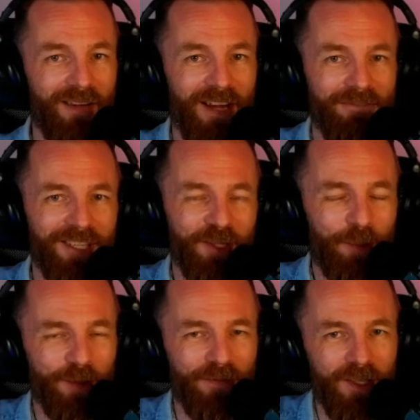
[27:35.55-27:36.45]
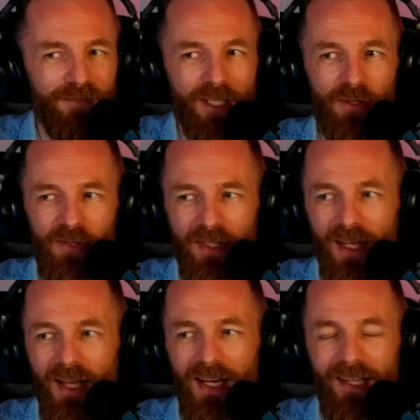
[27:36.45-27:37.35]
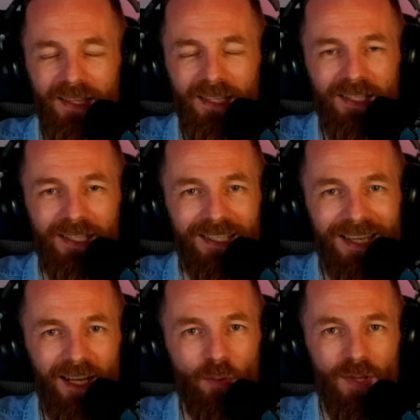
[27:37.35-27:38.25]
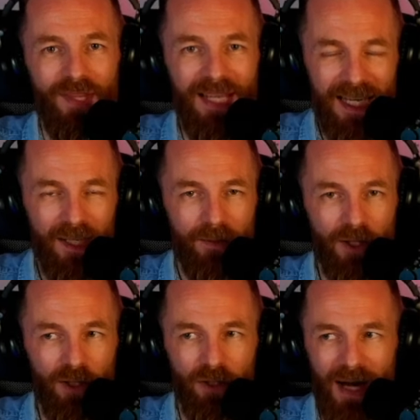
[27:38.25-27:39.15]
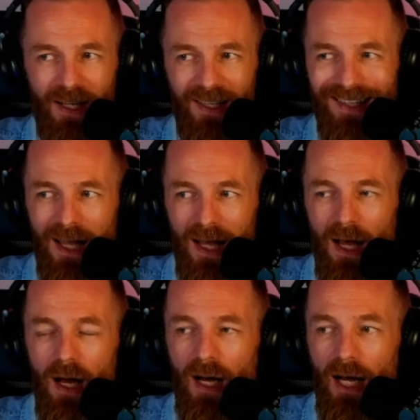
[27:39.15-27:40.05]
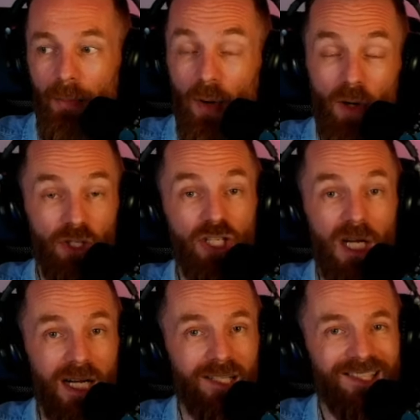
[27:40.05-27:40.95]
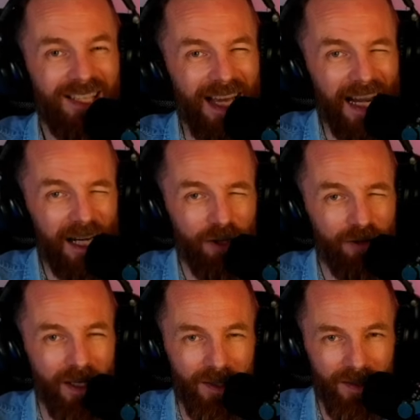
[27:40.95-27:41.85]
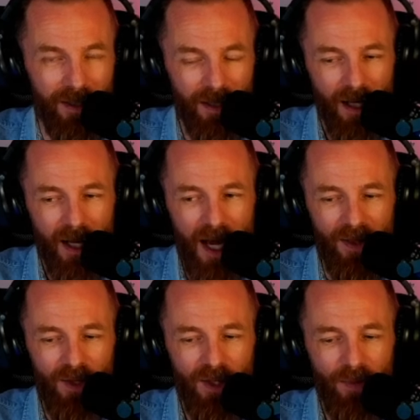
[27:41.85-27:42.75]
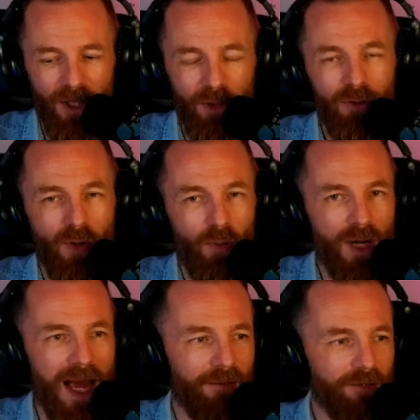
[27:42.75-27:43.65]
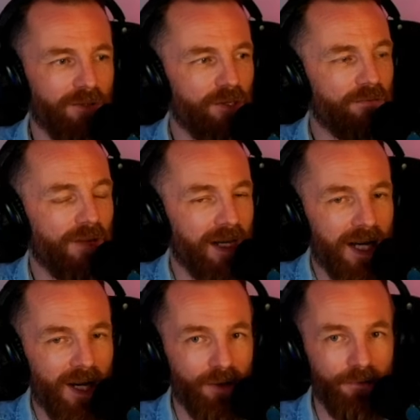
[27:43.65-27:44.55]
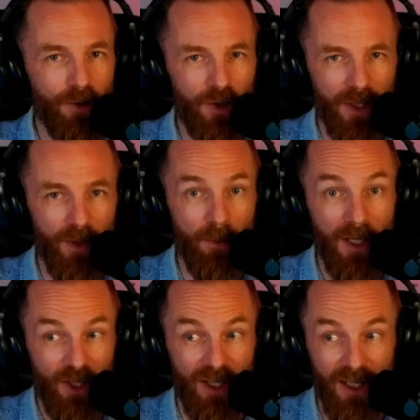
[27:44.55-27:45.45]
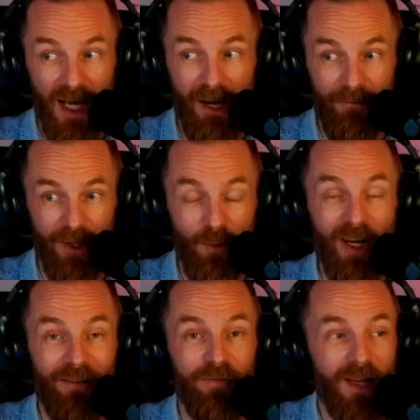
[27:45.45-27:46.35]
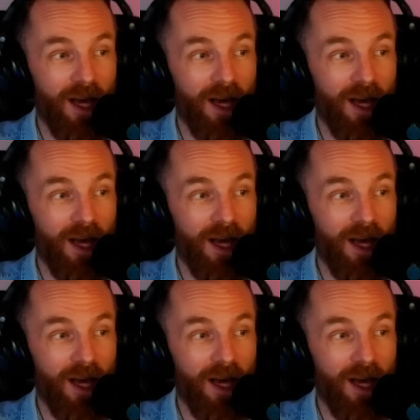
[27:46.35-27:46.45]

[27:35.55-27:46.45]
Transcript: I've done a couple of these videos and I think I can tell when the individual dragons or sharks get interested. And that's something you don't want to have to just find out the first time you're pitching live, but you want to have to